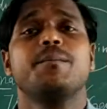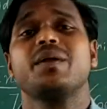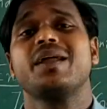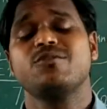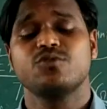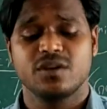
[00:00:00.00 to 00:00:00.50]

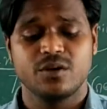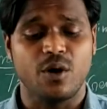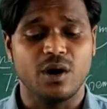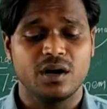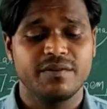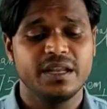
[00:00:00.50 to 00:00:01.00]
pray to the
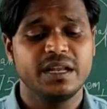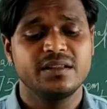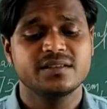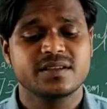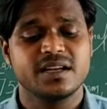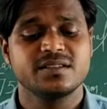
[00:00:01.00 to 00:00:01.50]
god, we need
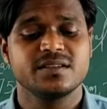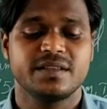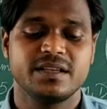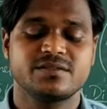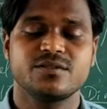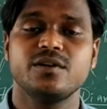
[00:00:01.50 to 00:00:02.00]
these kinds of
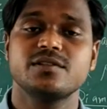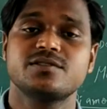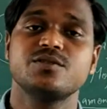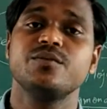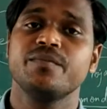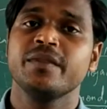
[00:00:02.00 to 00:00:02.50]
things
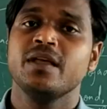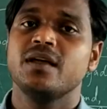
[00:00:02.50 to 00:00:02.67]
also,